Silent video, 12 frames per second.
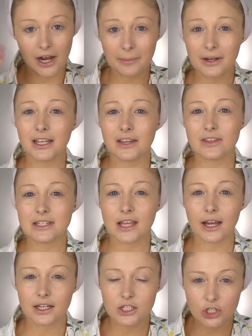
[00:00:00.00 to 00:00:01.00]
I'm gonna give this a
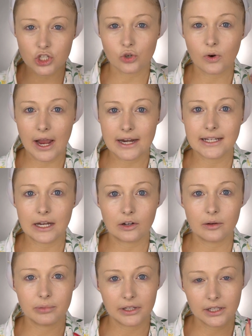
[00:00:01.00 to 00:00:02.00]
second to dry down
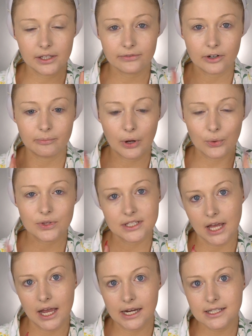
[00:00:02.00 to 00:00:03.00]
completely for both
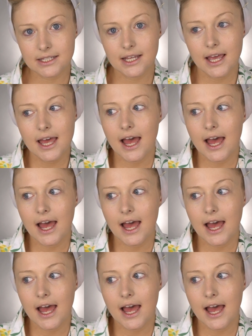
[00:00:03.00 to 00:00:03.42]
sides,